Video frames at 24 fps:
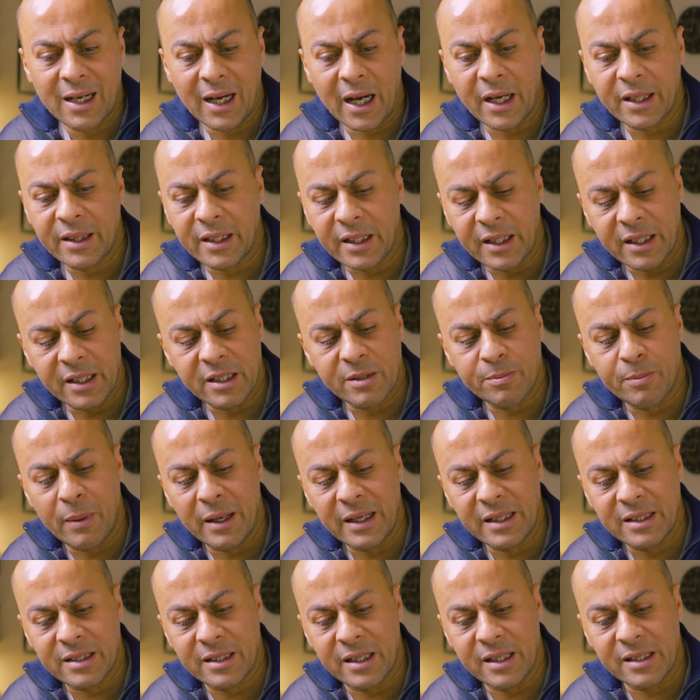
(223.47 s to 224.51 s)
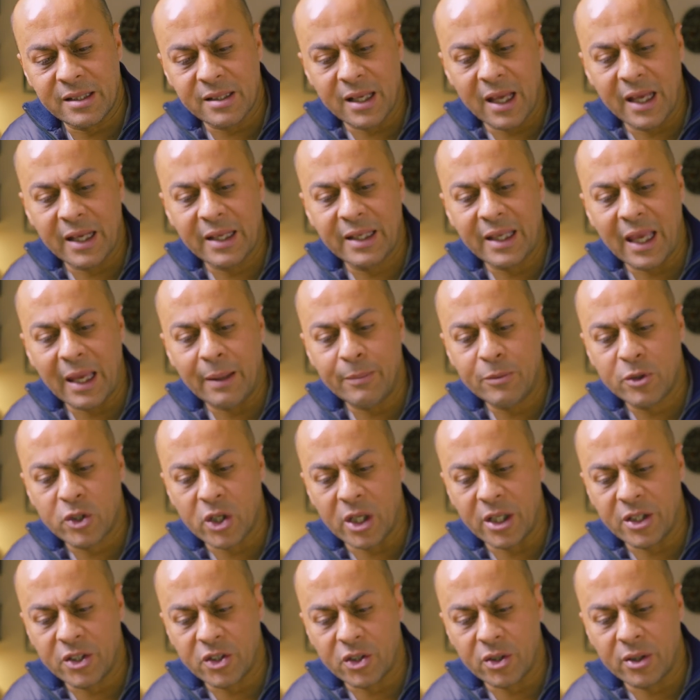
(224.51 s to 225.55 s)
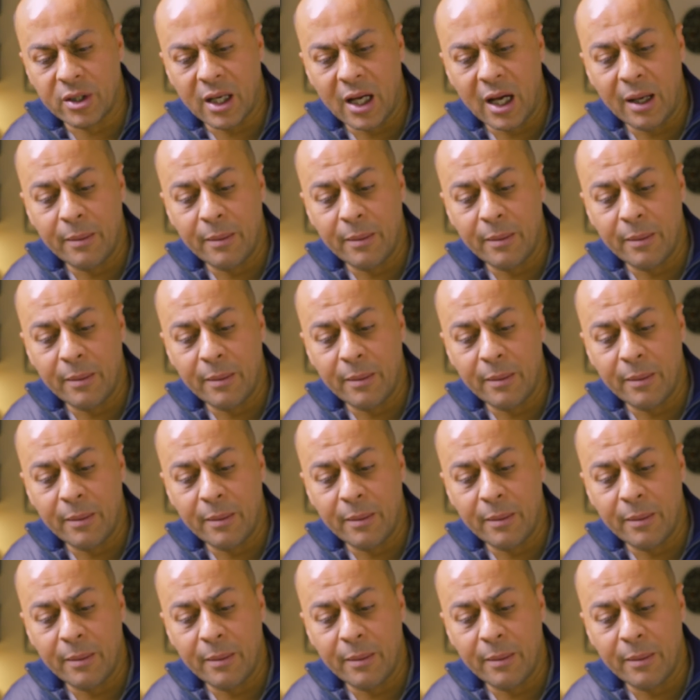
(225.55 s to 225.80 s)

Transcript: I think this makes this a game changer.